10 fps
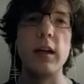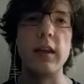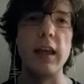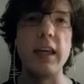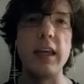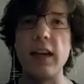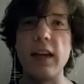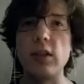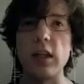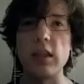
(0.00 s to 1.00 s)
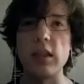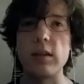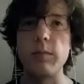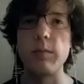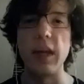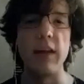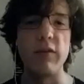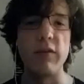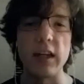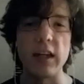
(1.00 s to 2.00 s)
they can't just
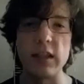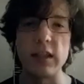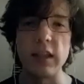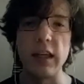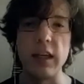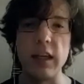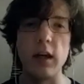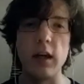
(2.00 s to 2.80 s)
behave recklessly.